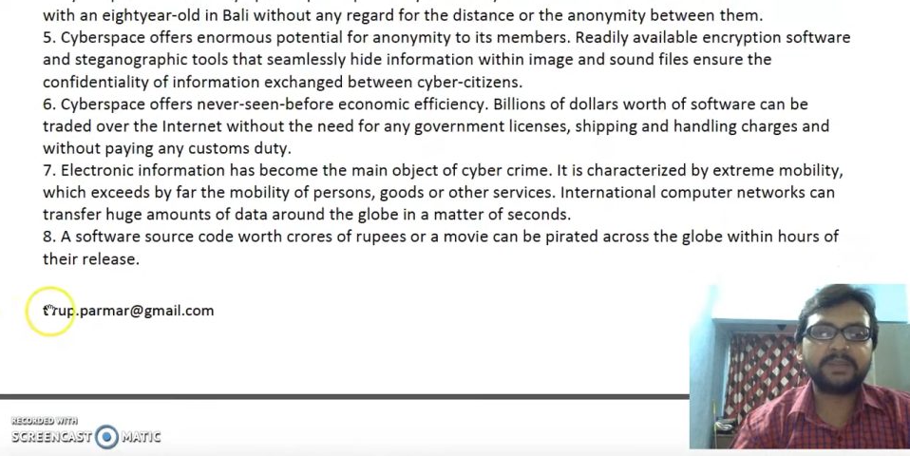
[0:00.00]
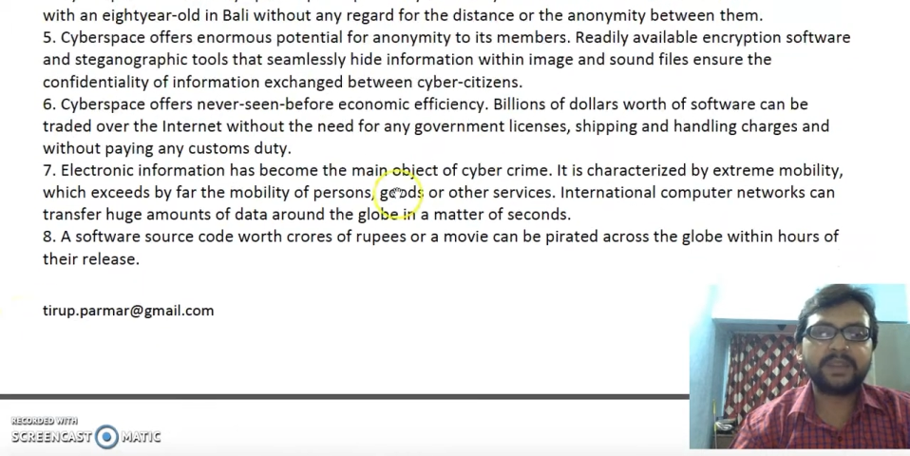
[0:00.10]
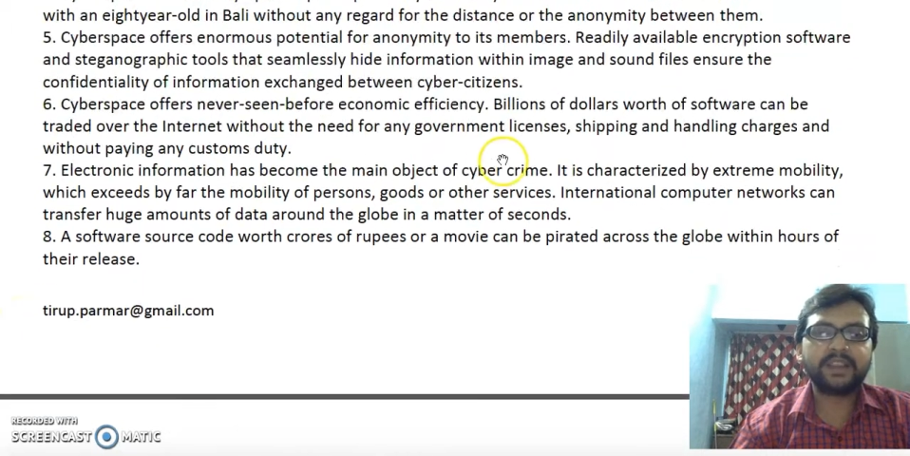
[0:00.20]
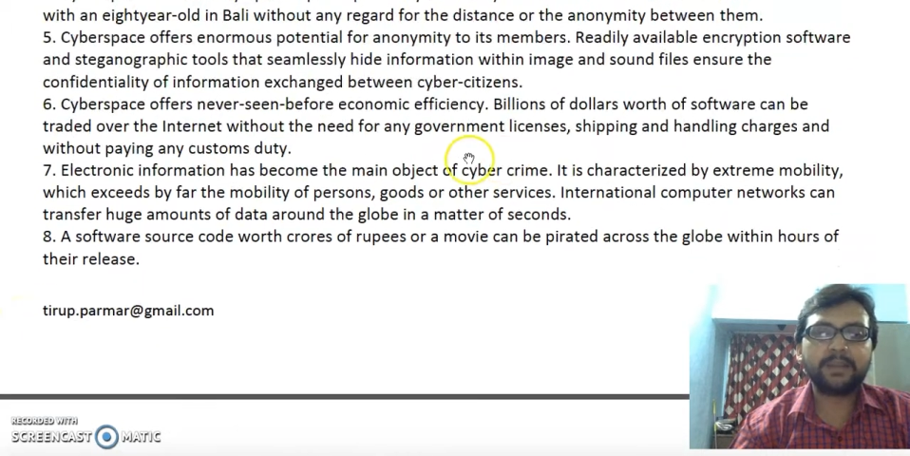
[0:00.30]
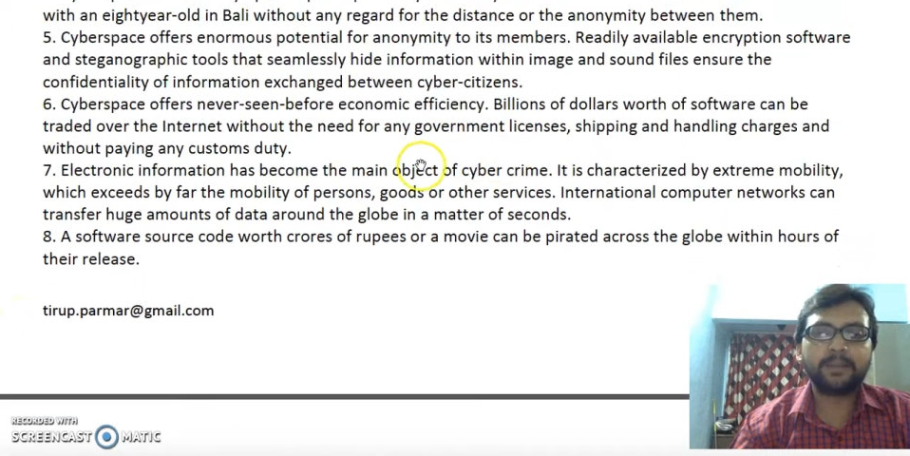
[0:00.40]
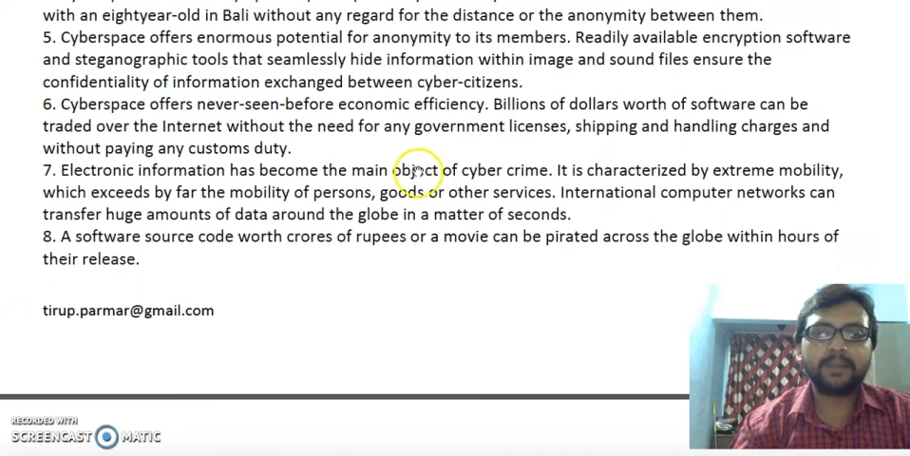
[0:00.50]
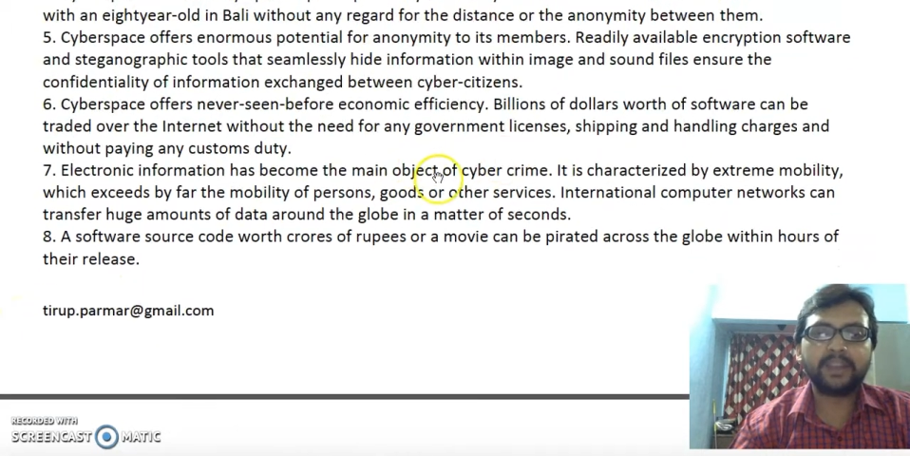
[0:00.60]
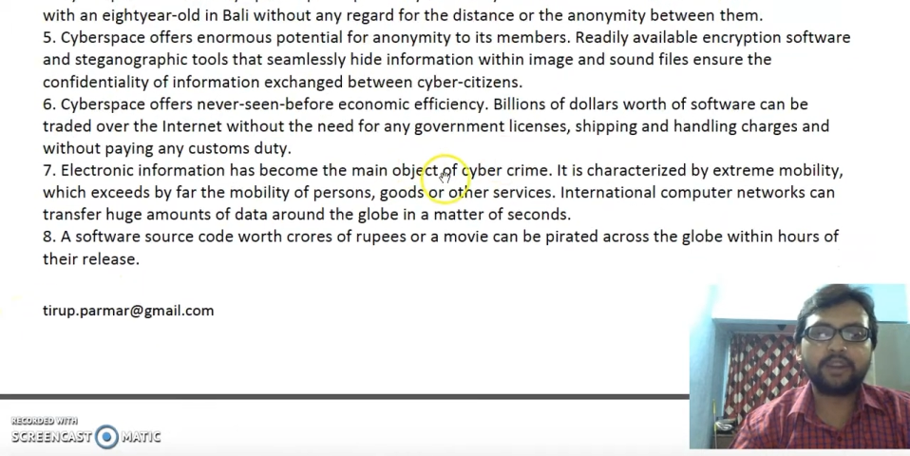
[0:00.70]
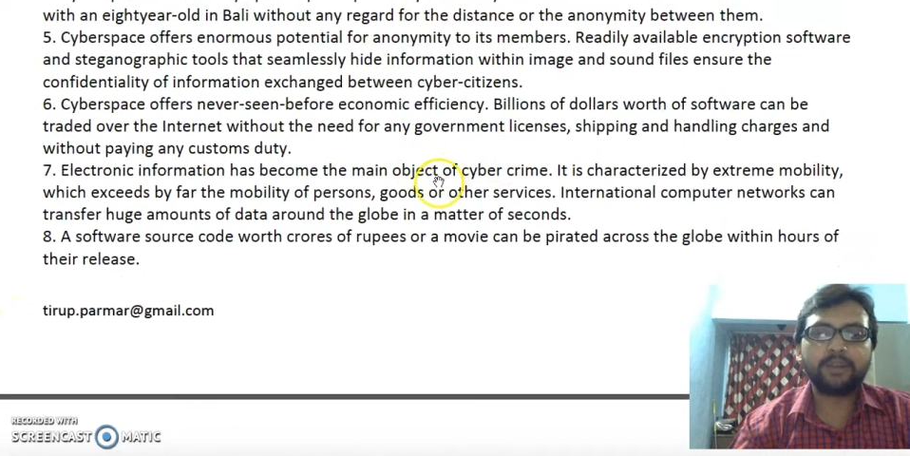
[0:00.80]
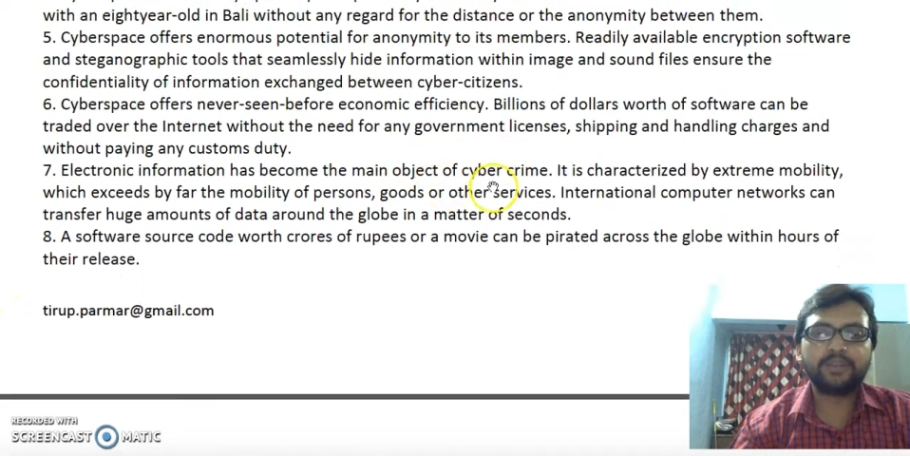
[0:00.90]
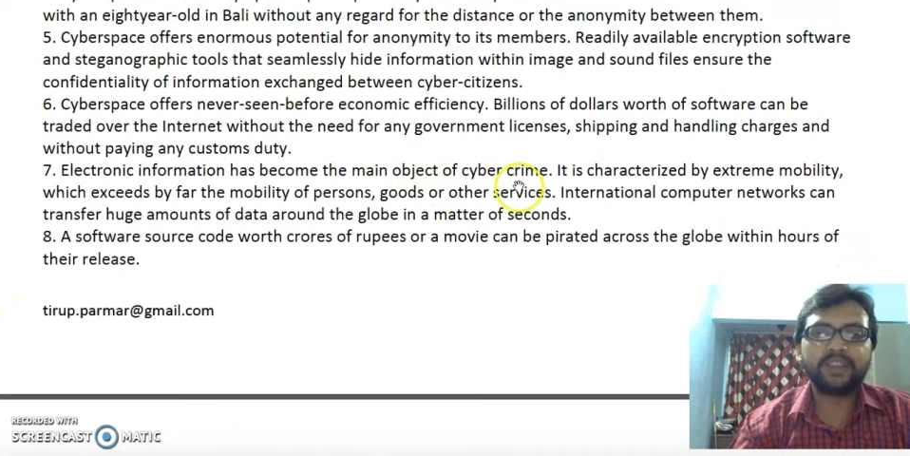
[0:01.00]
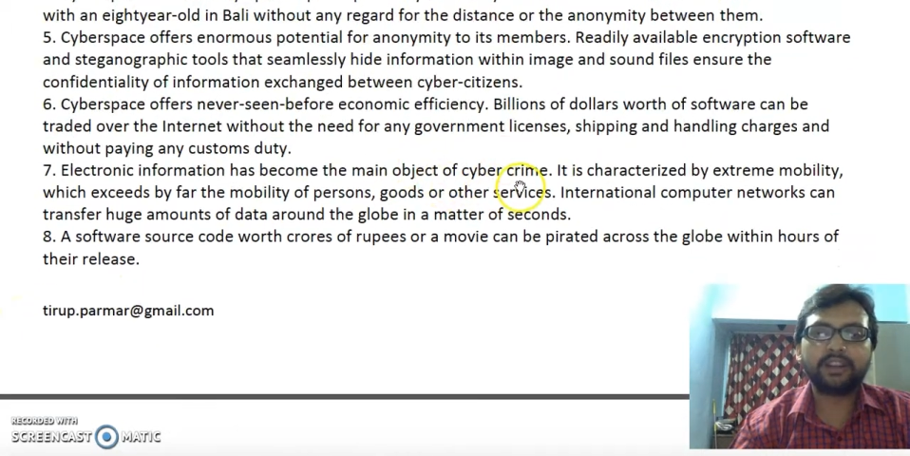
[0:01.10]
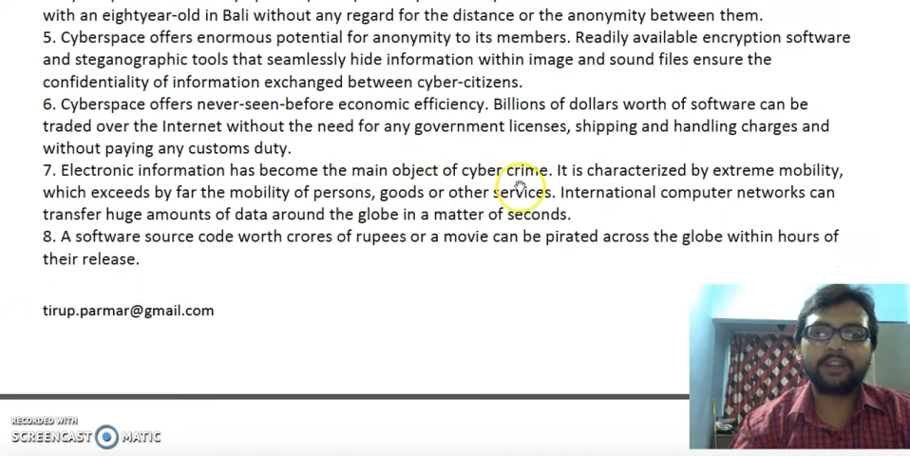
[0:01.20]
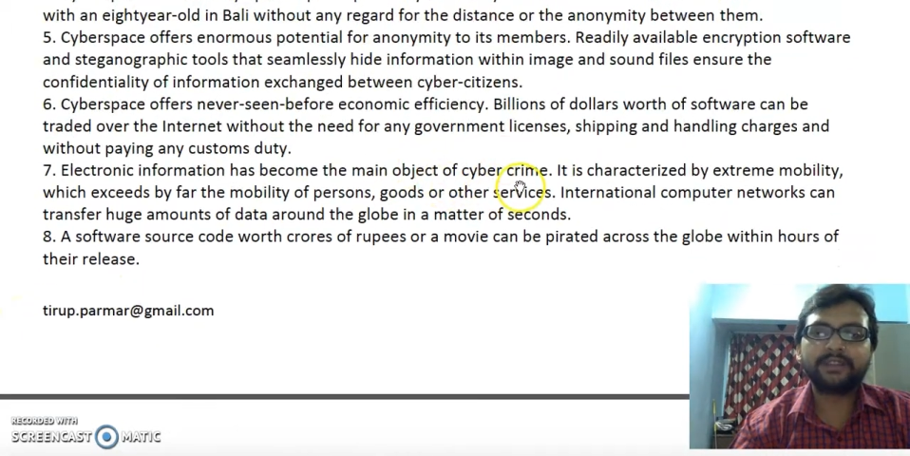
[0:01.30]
become main object of